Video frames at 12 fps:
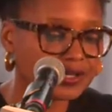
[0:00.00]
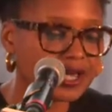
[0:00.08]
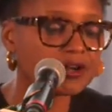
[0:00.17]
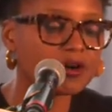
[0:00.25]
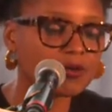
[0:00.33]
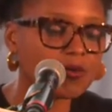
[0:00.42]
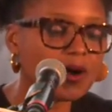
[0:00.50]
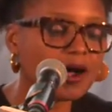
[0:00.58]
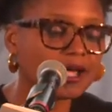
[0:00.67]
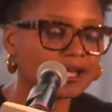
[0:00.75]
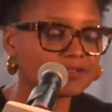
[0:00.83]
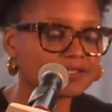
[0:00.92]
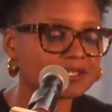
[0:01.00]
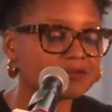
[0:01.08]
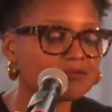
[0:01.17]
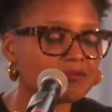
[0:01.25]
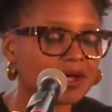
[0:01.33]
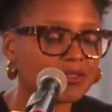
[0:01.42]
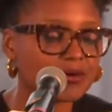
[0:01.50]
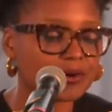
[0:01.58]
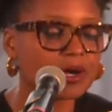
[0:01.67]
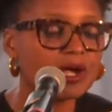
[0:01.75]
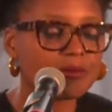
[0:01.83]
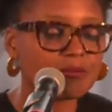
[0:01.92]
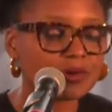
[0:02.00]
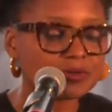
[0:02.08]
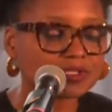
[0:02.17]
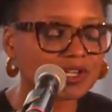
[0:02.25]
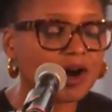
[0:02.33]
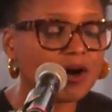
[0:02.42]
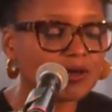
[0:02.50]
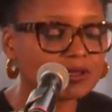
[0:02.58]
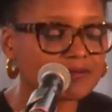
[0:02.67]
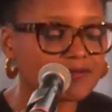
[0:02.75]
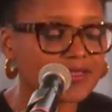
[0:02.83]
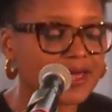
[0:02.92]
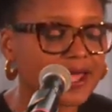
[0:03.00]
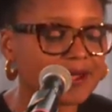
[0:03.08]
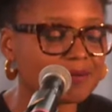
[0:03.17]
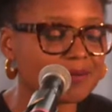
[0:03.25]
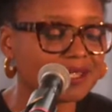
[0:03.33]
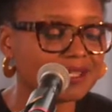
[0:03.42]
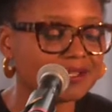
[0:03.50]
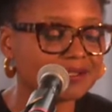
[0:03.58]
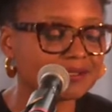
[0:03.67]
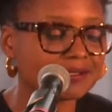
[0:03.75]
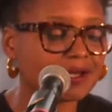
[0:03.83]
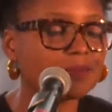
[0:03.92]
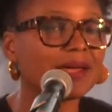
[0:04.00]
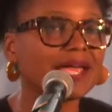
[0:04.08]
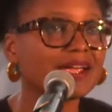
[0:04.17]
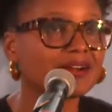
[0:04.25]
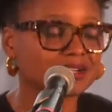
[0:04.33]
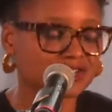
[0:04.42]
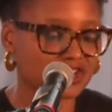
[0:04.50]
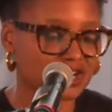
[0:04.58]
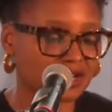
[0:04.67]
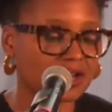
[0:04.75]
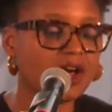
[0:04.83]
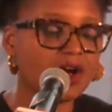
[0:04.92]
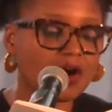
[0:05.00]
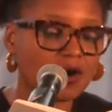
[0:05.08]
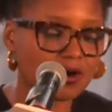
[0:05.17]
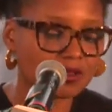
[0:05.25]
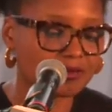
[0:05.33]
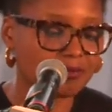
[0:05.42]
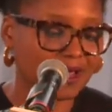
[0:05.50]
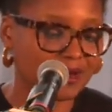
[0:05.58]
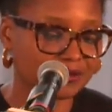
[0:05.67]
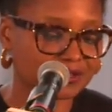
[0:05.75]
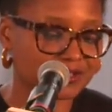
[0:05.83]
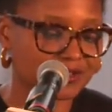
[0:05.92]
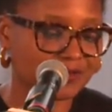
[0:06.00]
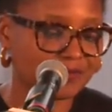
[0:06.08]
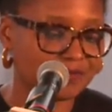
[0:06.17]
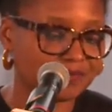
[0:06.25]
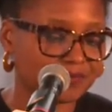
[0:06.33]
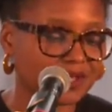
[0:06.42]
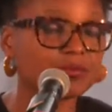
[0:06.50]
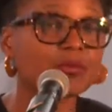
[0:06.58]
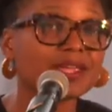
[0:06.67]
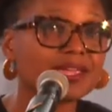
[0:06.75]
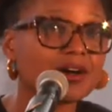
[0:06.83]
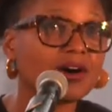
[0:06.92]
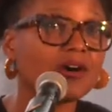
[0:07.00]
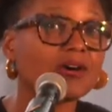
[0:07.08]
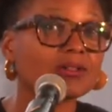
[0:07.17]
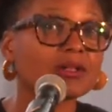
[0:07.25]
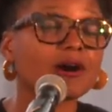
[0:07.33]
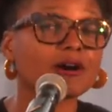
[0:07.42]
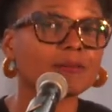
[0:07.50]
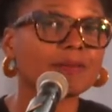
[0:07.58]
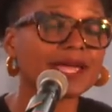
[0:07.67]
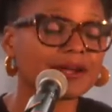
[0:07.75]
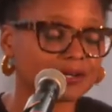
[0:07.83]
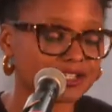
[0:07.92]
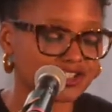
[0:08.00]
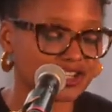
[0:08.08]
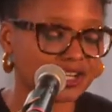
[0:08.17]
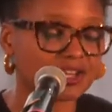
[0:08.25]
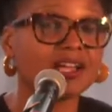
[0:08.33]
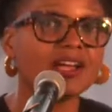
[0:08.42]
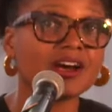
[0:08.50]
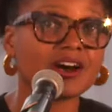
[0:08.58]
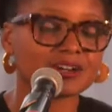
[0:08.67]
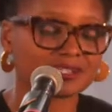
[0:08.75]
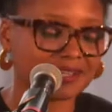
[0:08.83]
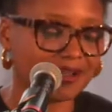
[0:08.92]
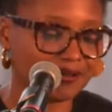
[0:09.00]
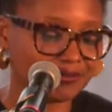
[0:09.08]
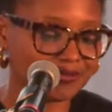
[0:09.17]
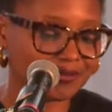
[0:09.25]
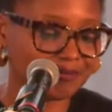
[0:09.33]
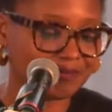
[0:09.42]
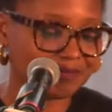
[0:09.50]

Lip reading: And our wives and mother, most all of them, is a perishing all about. And we all are perishing ourselves.